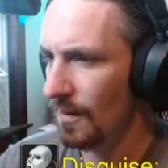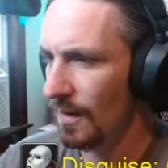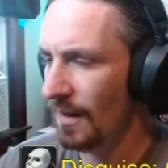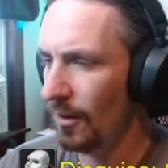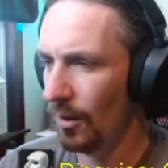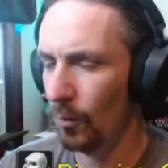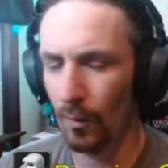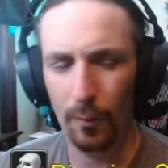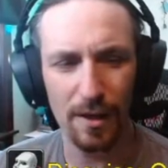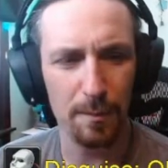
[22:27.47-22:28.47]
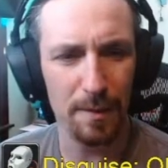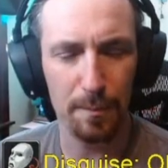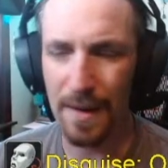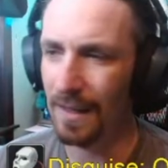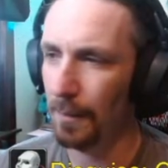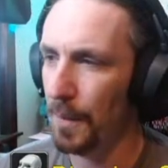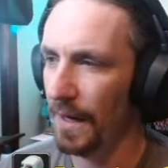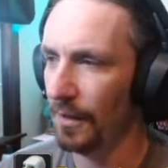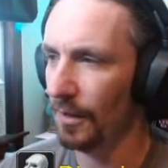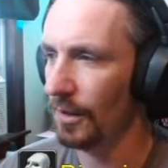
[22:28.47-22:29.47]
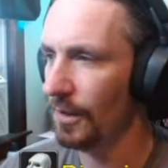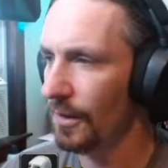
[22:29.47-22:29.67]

And no, what do you mean make a banner?